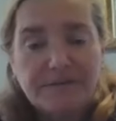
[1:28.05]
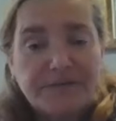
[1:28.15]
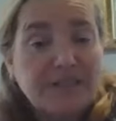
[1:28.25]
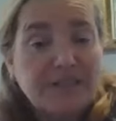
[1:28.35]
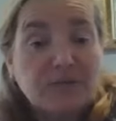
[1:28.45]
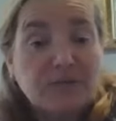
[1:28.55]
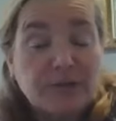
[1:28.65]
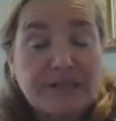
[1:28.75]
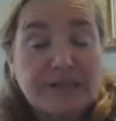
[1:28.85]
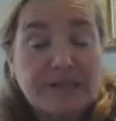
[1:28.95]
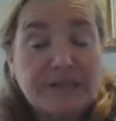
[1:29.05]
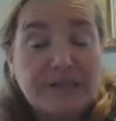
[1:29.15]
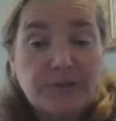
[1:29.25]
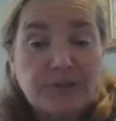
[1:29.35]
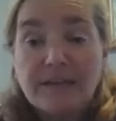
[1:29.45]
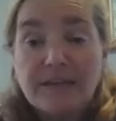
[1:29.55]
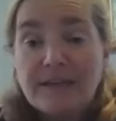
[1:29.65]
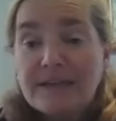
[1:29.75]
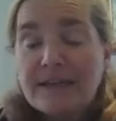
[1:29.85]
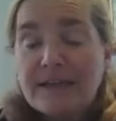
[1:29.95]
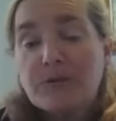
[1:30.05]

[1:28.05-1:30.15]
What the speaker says: fitness training 2 days.